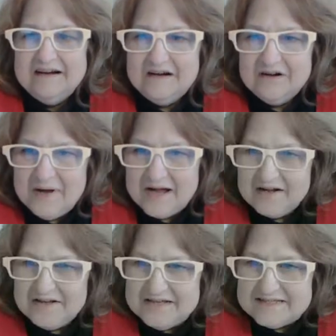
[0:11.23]
Oh my
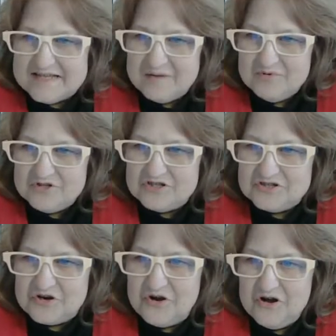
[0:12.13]
goodness,
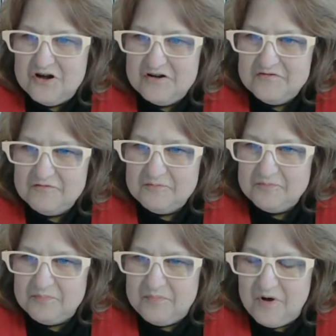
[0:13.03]
temperatures are off.
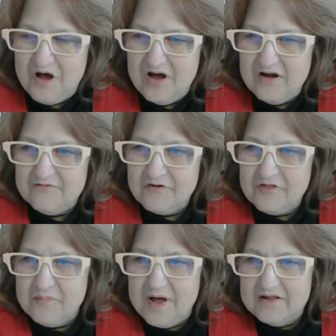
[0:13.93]
For
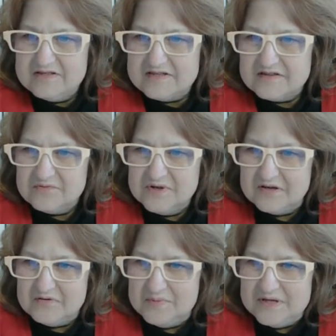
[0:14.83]
the balance of the
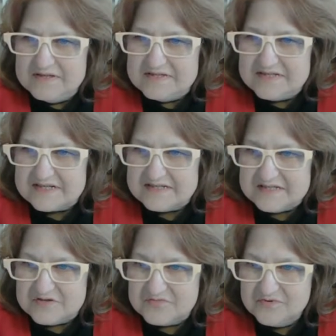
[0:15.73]
week, will be in the
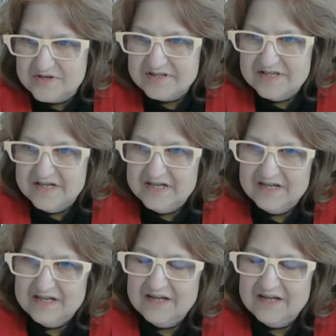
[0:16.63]
60s. Really?